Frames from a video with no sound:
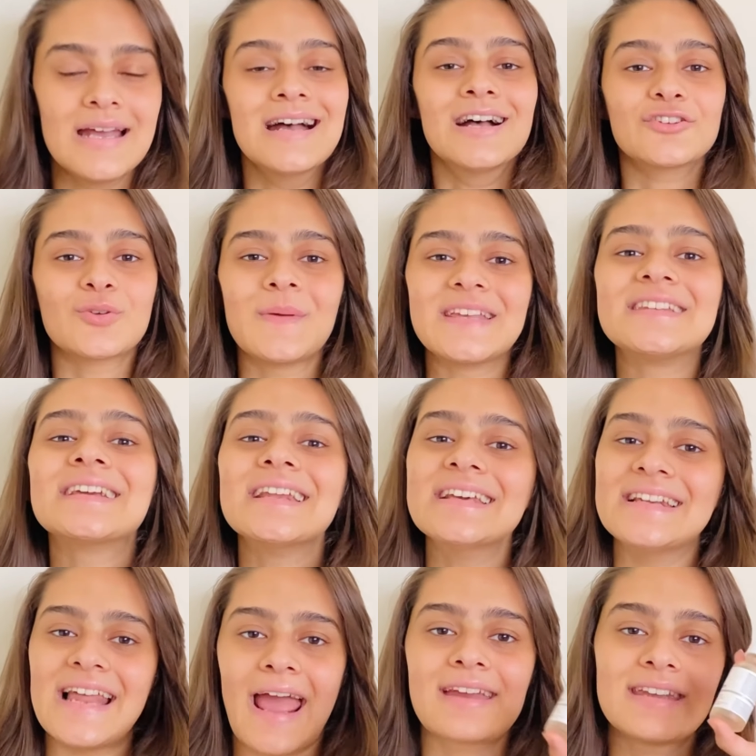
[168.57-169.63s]
So basically,
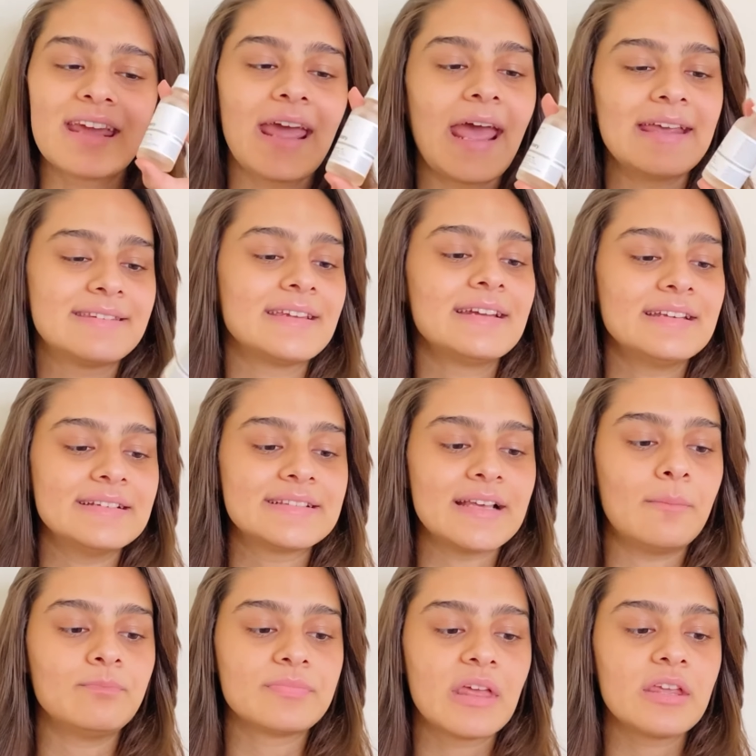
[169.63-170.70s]
lactic acid is
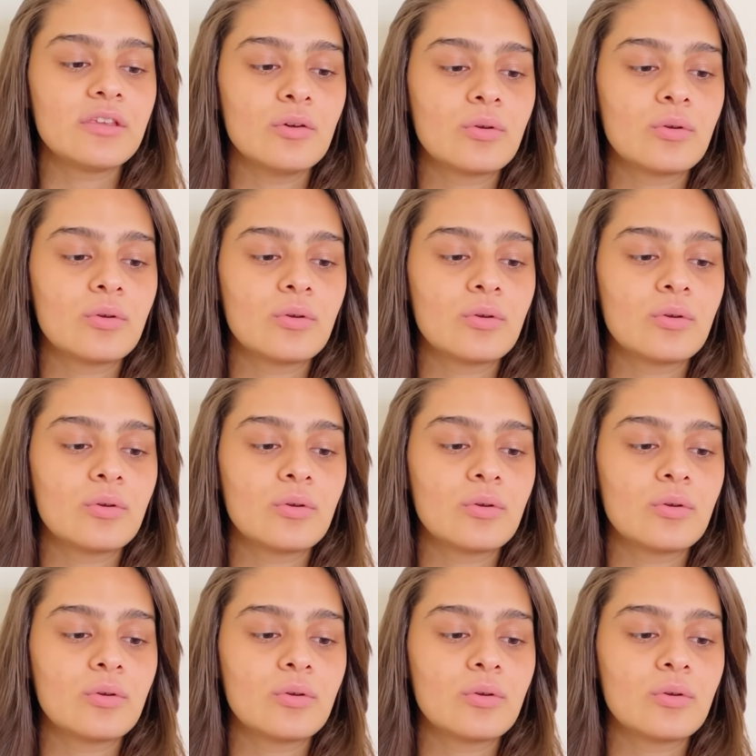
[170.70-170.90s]
something you